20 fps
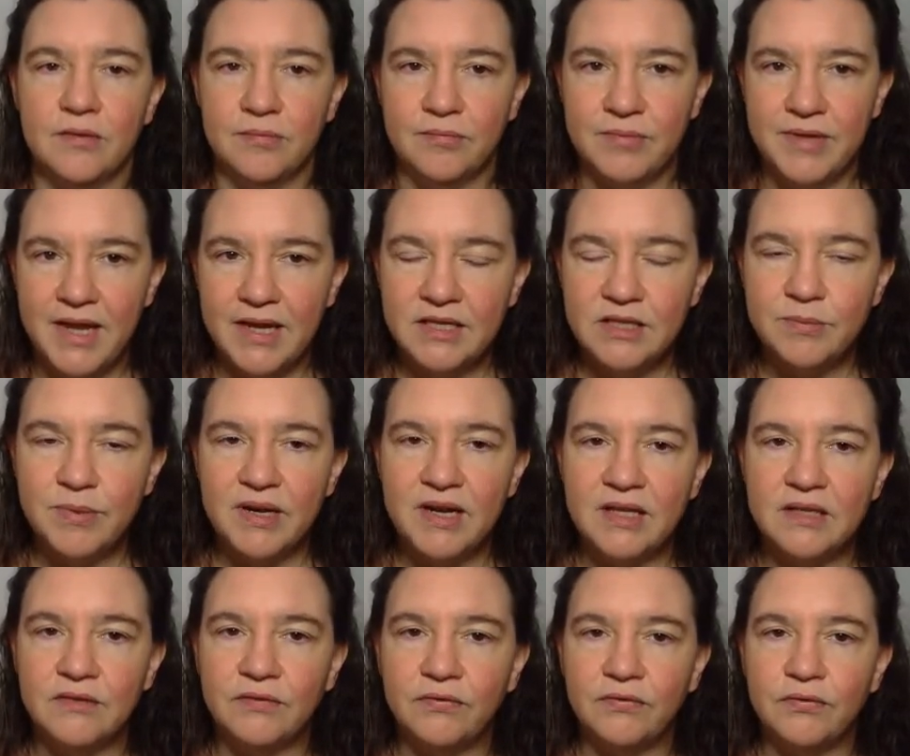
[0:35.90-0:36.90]
next, but
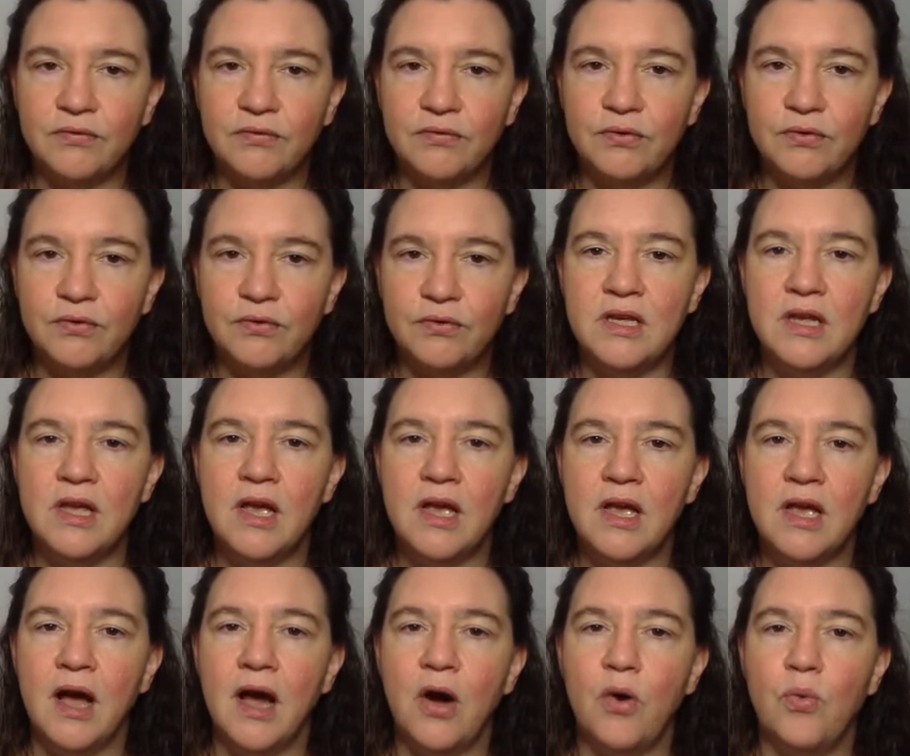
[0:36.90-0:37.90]
let's first see
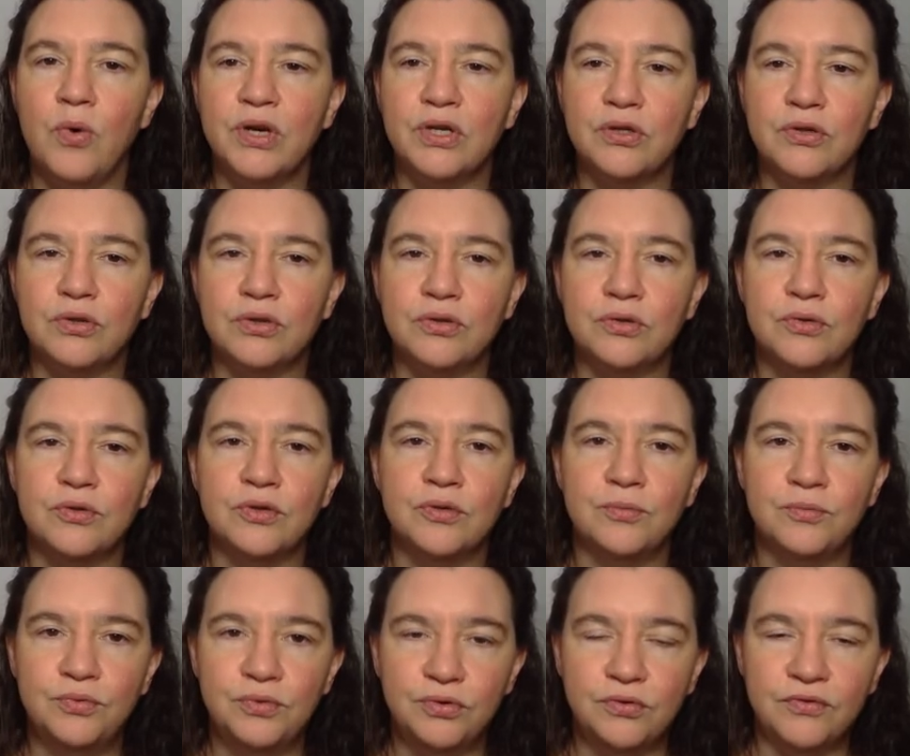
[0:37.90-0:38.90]
how one could
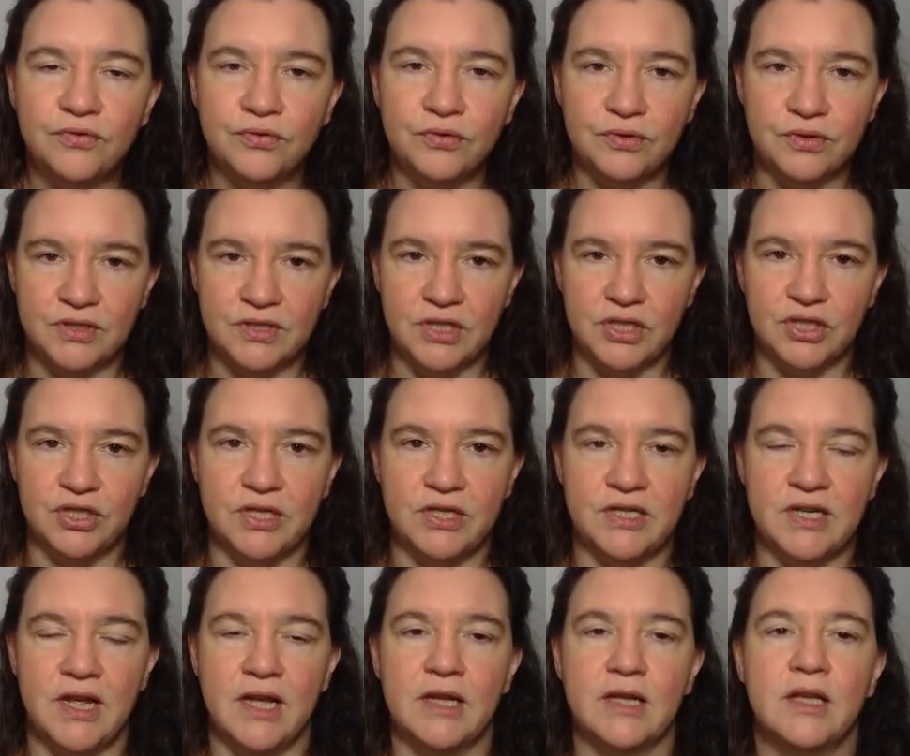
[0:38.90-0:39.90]
brute force such an
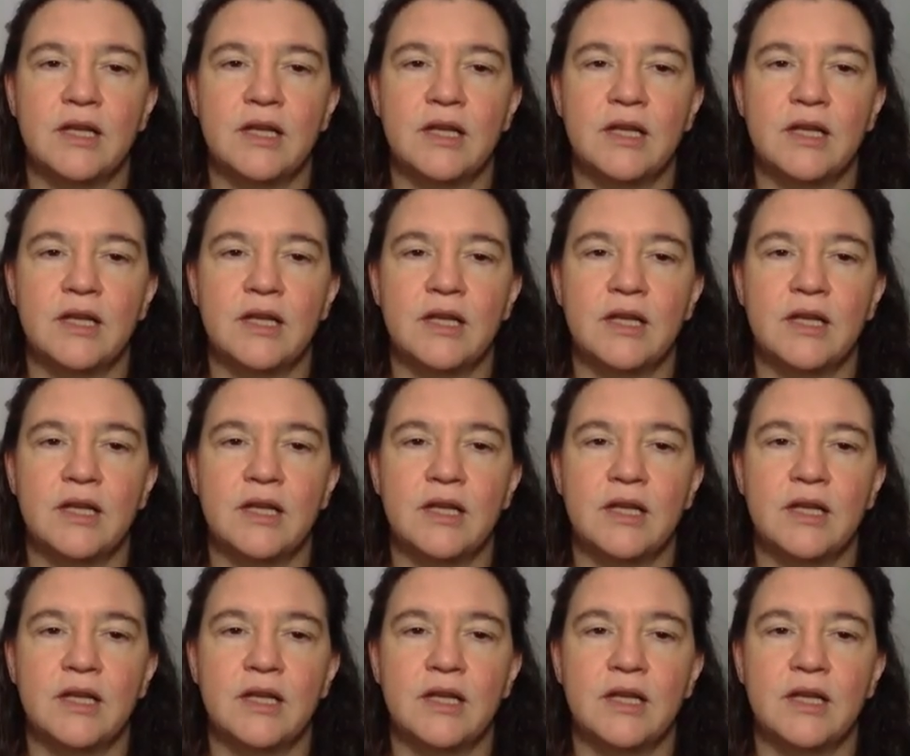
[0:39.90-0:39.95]
attack.